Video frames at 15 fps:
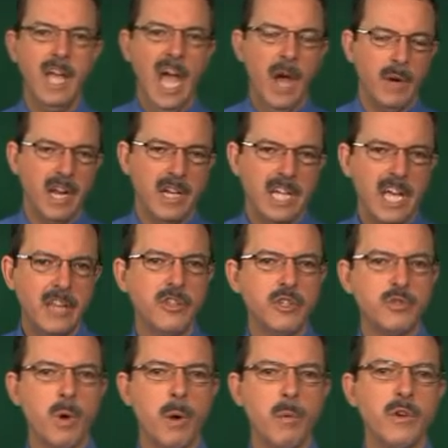And when I take the
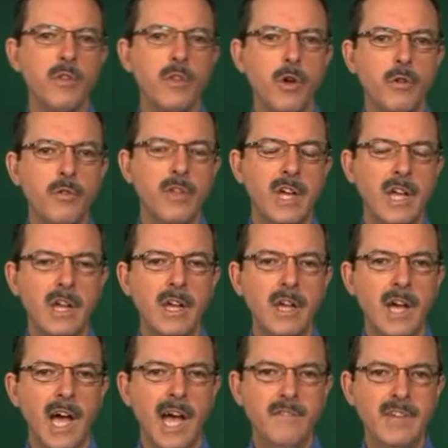square root of the whole thing,
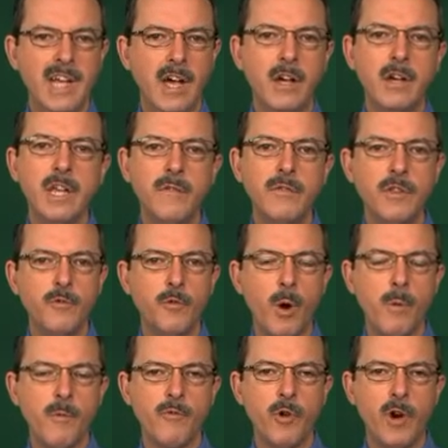I've now given you the
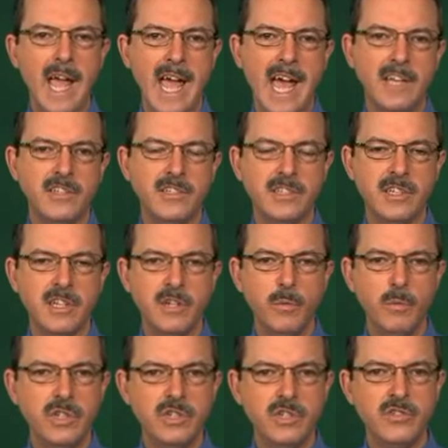formula for S,
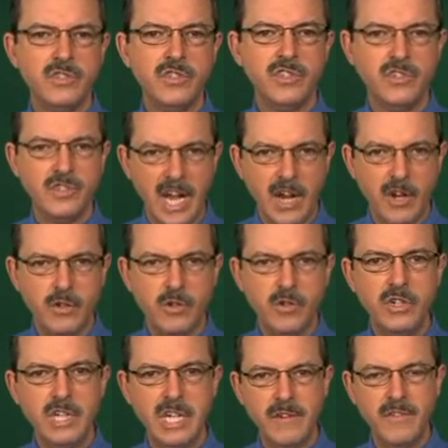which is the
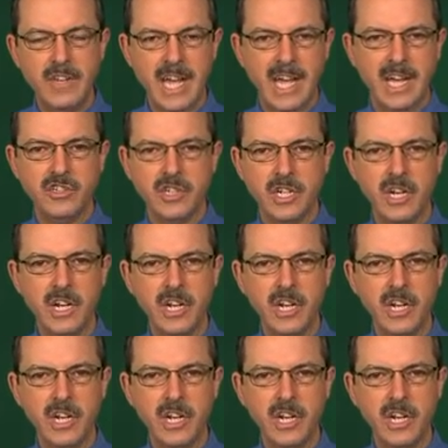standard deviation.